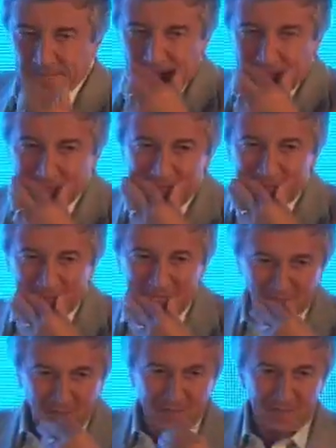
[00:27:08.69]
how many
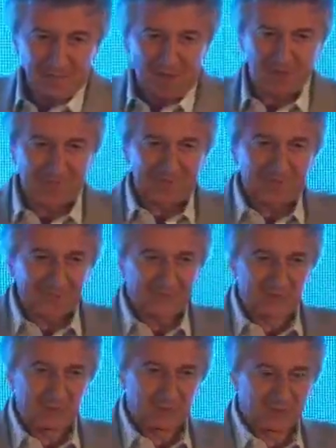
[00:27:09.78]
people are on an
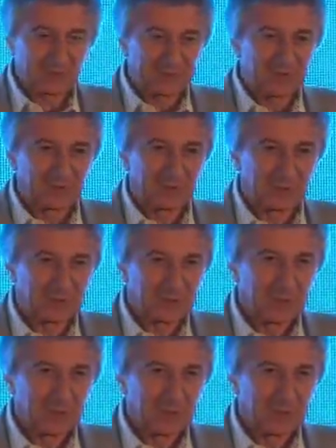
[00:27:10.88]
individual computer.